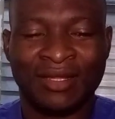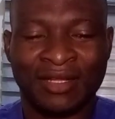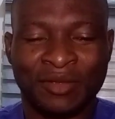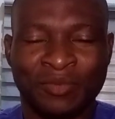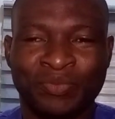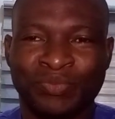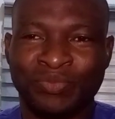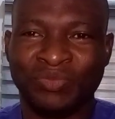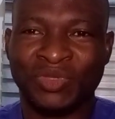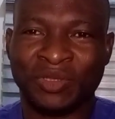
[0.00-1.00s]
Now,
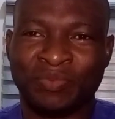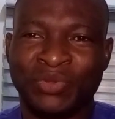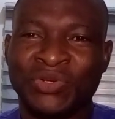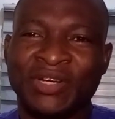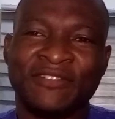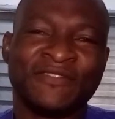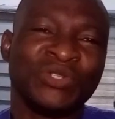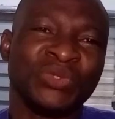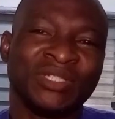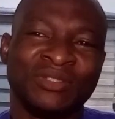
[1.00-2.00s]
the pleural
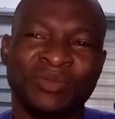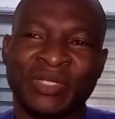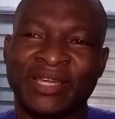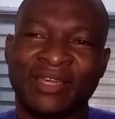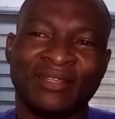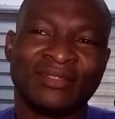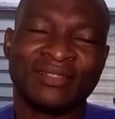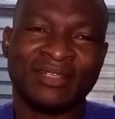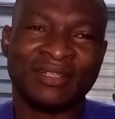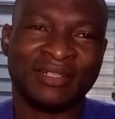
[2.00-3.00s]
fluid lubricates
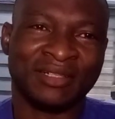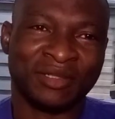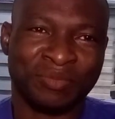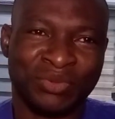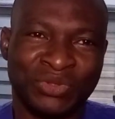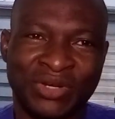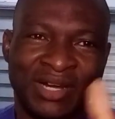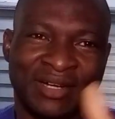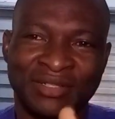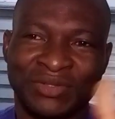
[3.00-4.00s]
the
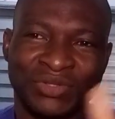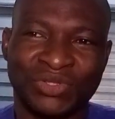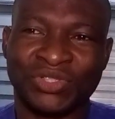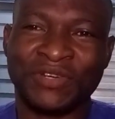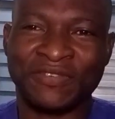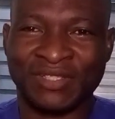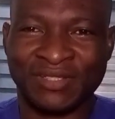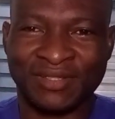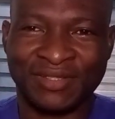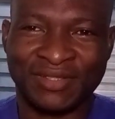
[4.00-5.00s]
pleural
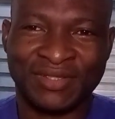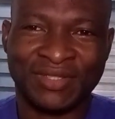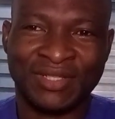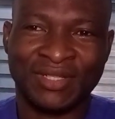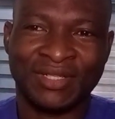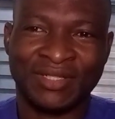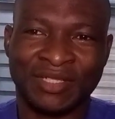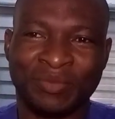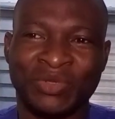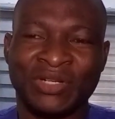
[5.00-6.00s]
surfaces.
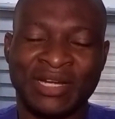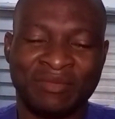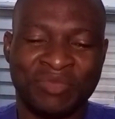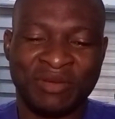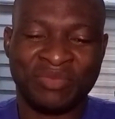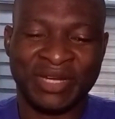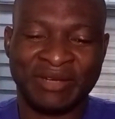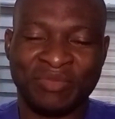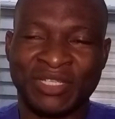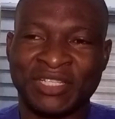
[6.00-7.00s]
The pleural
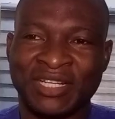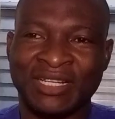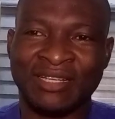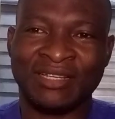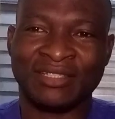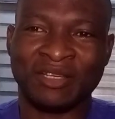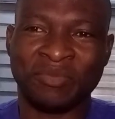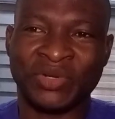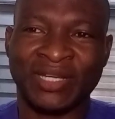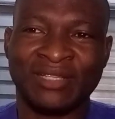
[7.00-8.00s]
membrane basically
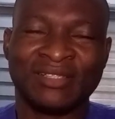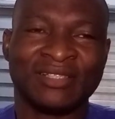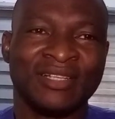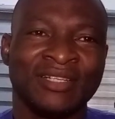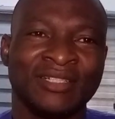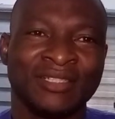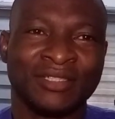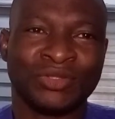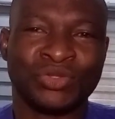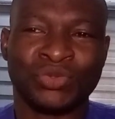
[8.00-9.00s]
separates
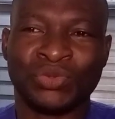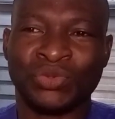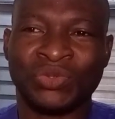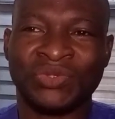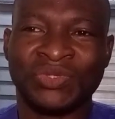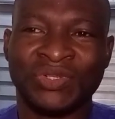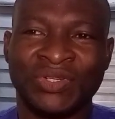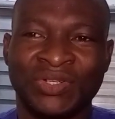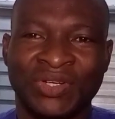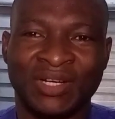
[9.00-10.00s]
the two
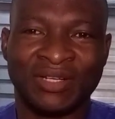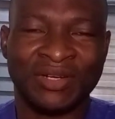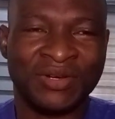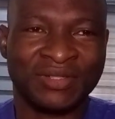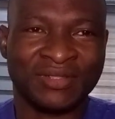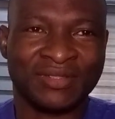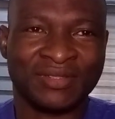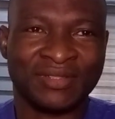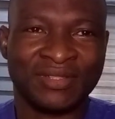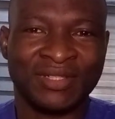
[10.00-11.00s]

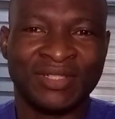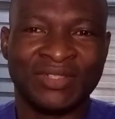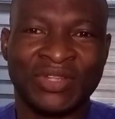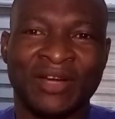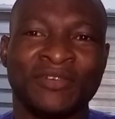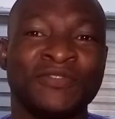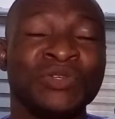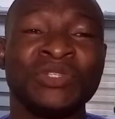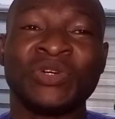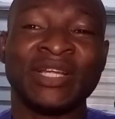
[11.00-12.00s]
lungs. Now,
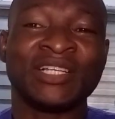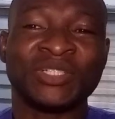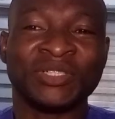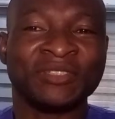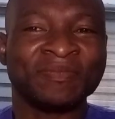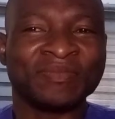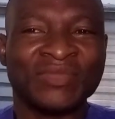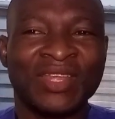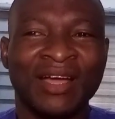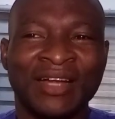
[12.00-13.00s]
fluid collection
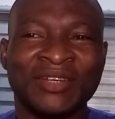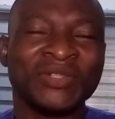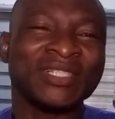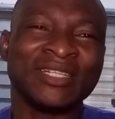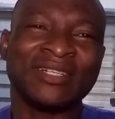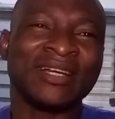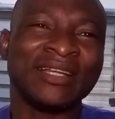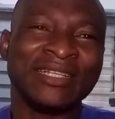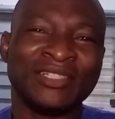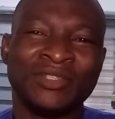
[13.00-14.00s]
are not
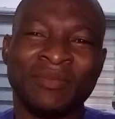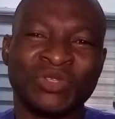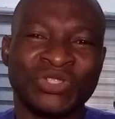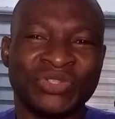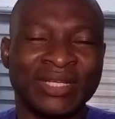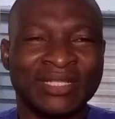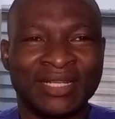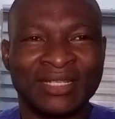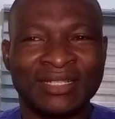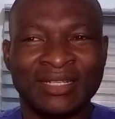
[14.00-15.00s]
generally
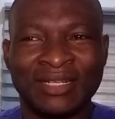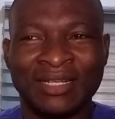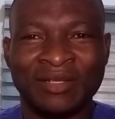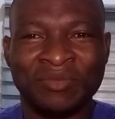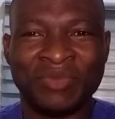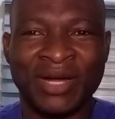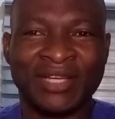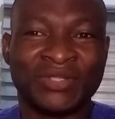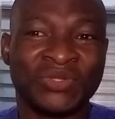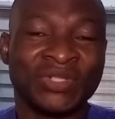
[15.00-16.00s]
demonstrated by
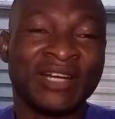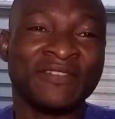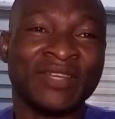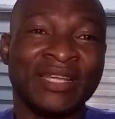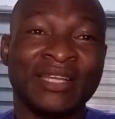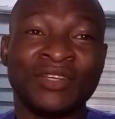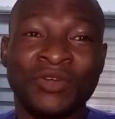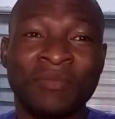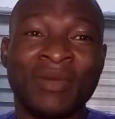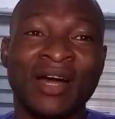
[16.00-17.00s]
sonography in a
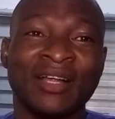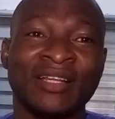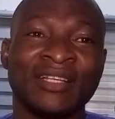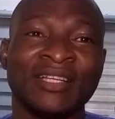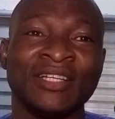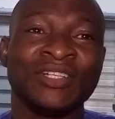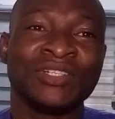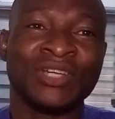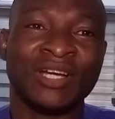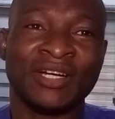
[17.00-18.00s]
normal
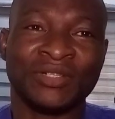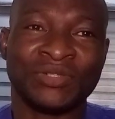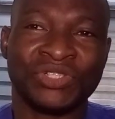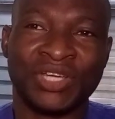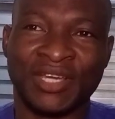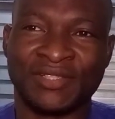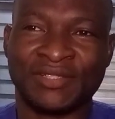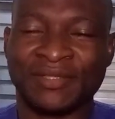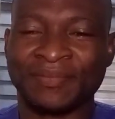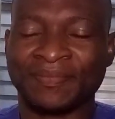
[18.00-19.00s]

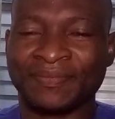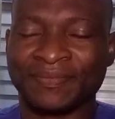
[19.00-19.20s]
chest.